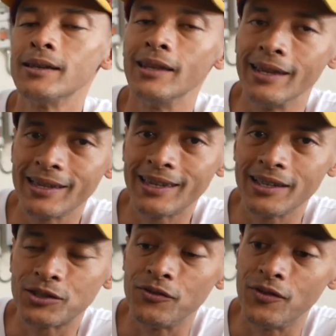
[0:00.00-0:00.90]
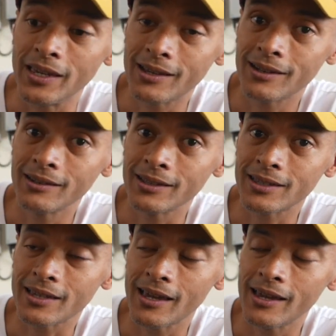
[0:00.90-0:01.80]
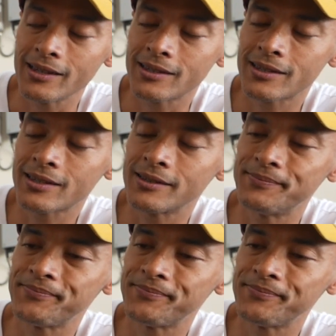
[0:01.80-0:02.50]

Linking to vehicle, it says.